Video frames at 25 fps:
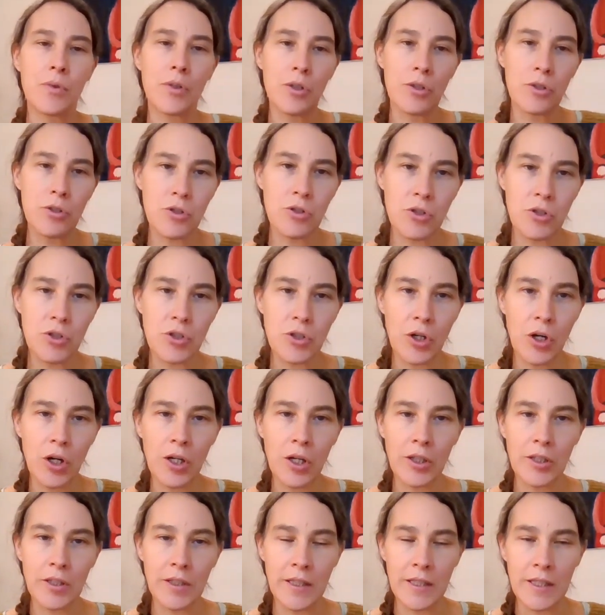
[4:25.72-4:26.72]
are
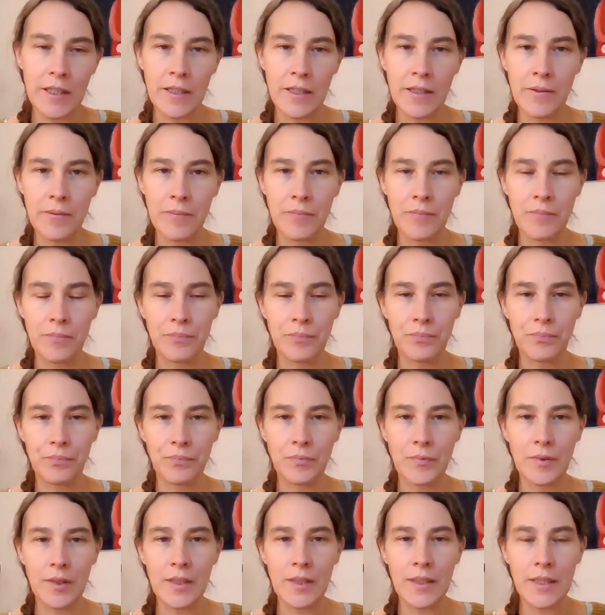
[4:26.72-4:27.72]
stuck there
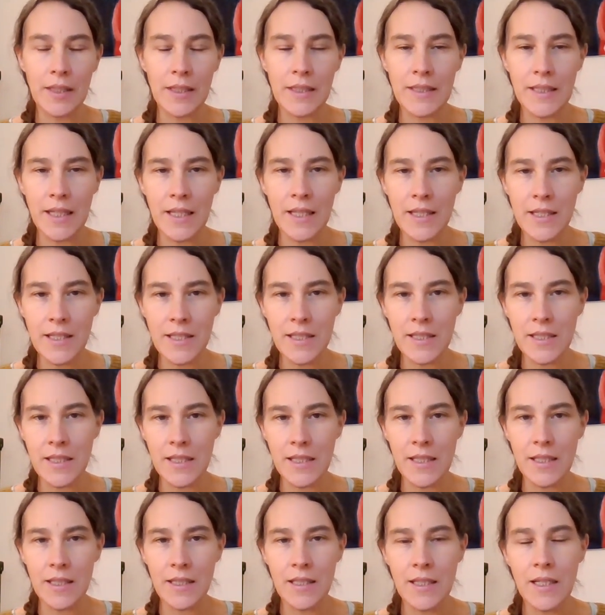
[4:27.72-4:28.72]
in that
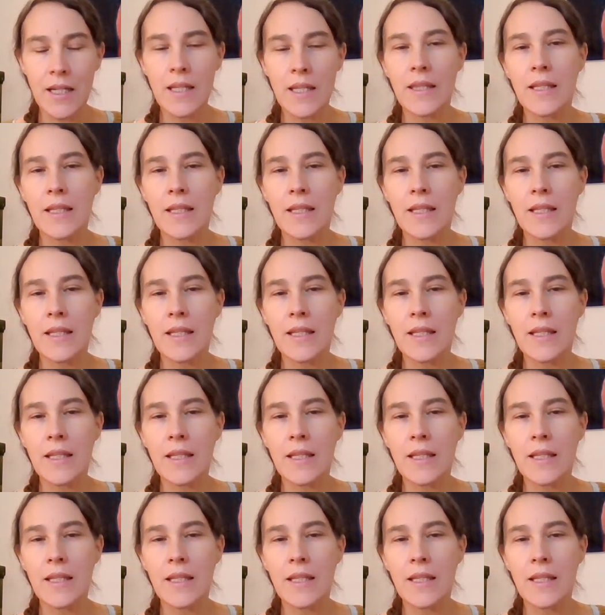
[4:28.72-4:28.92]
density.